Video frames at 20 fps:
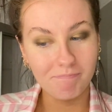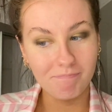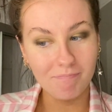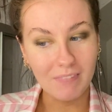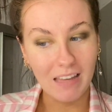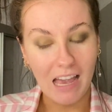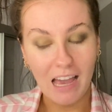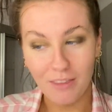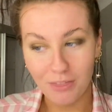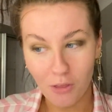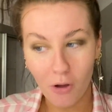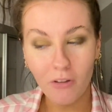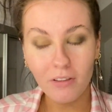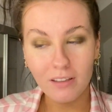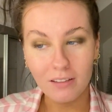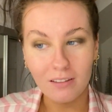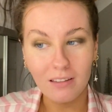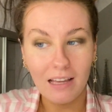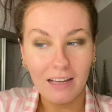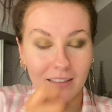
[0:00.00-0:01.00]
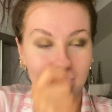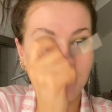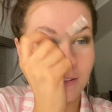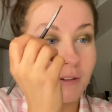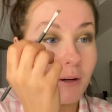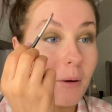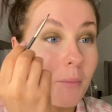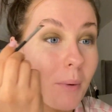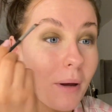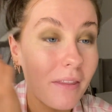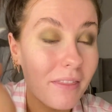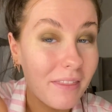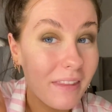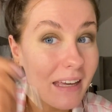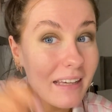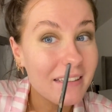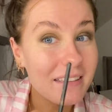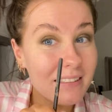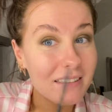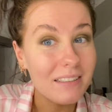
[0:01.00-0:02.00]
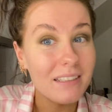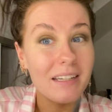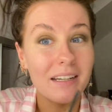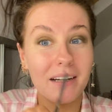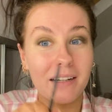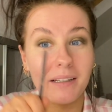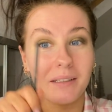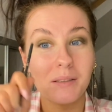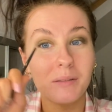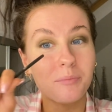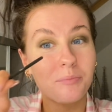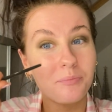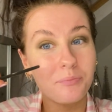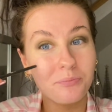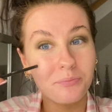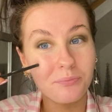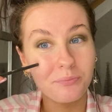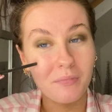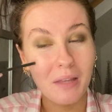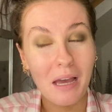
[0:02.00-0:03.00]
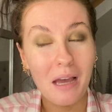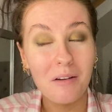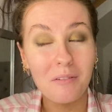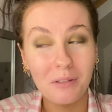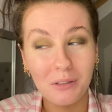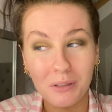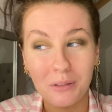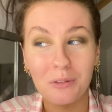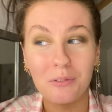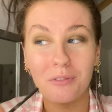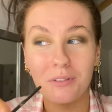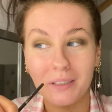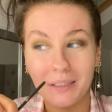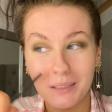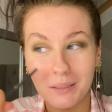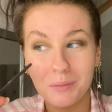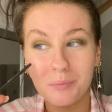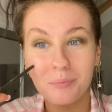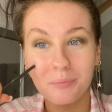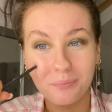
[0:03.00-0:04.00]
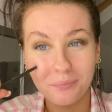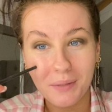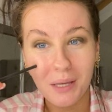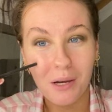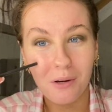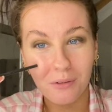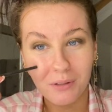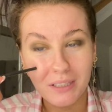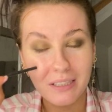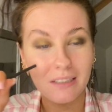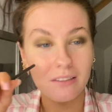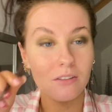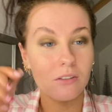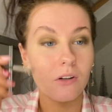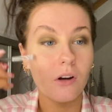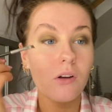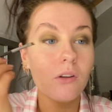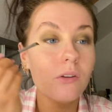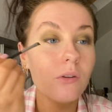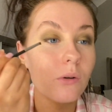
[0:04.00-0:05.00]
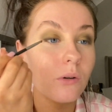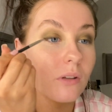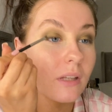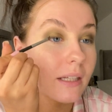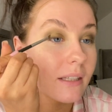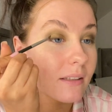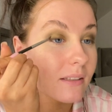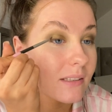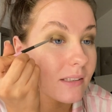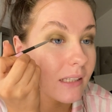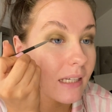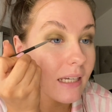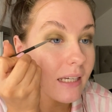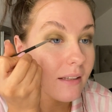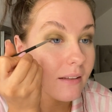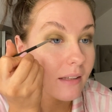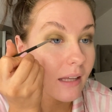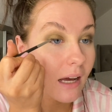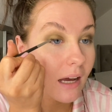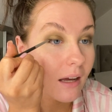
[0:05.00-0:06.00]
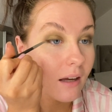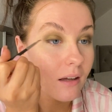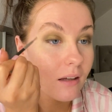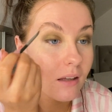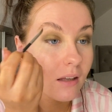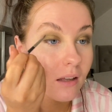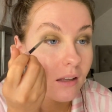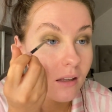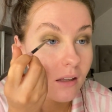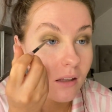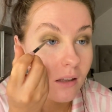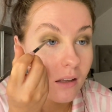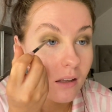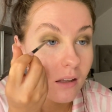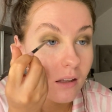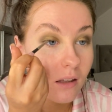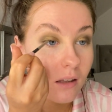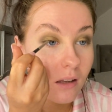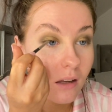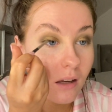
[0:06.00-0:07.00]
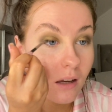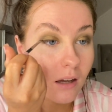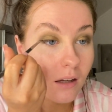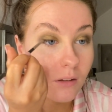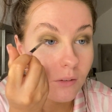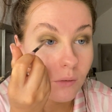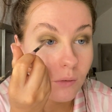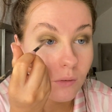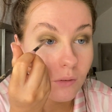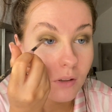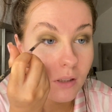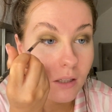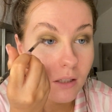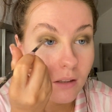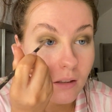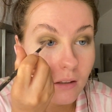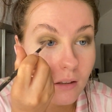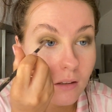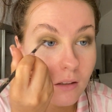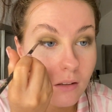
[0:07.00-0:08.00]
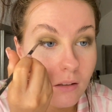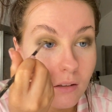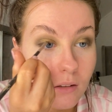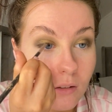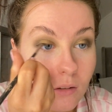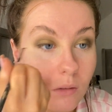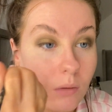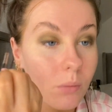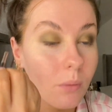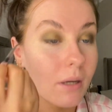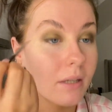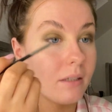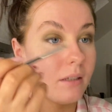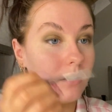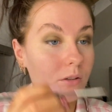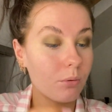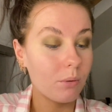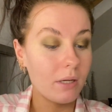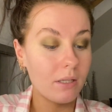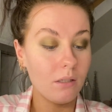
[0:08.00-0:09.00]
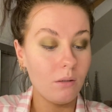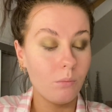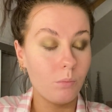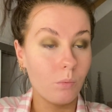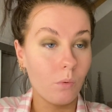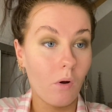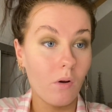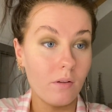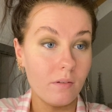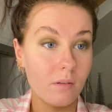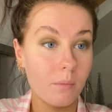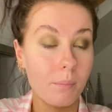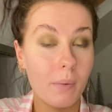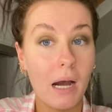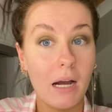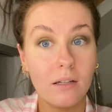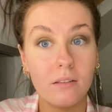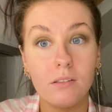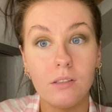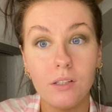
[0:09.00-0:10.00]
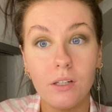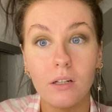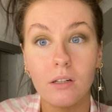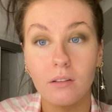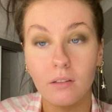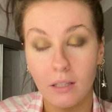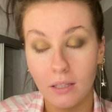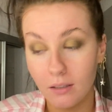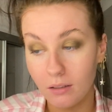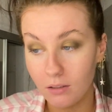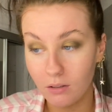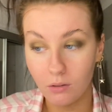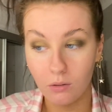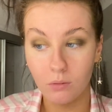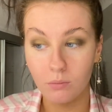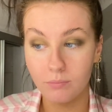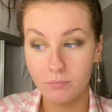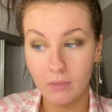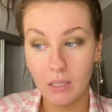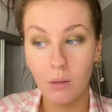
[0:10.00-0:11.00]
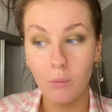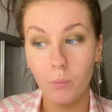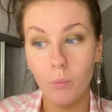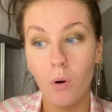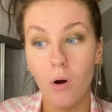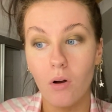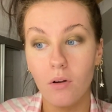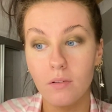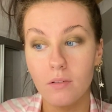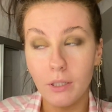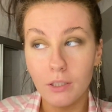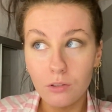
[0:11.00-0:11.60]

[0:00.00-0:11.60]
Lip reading: I thought this last year, but this year I have a good feeling. I really do. Although, saying that, I know that 2020 was a bad year, you know, it was.